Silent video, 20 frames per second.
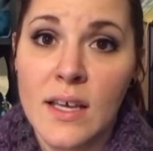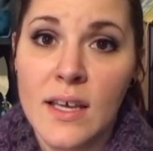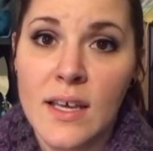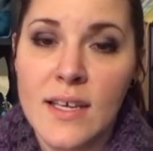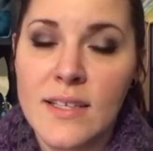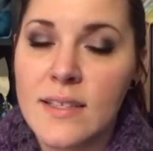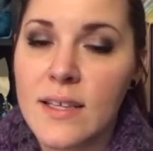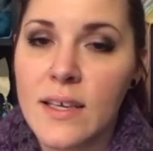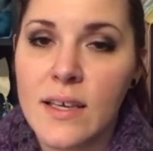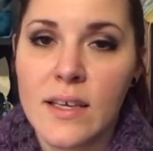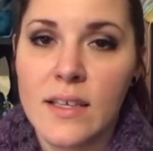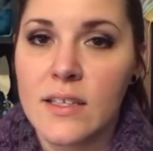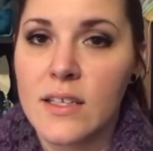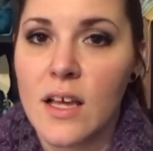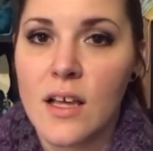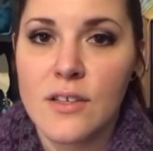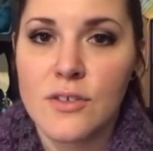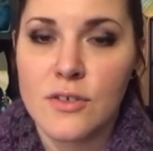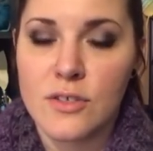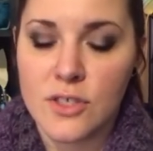He's like into
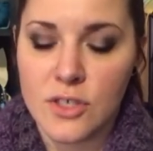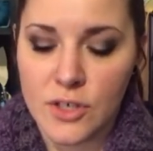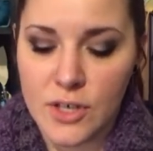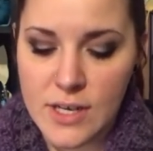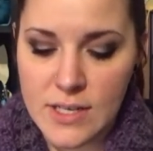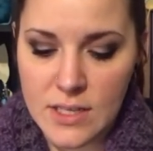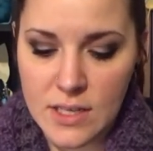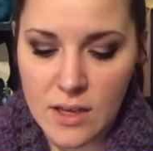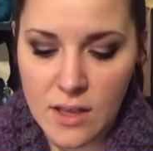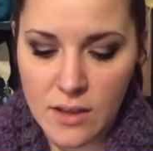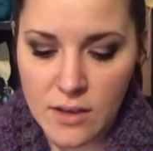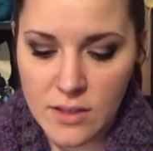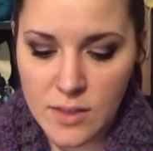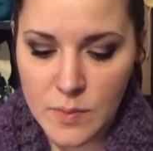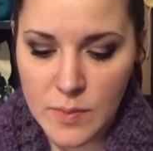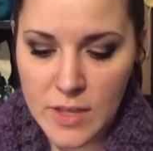all sorts of crazy colors,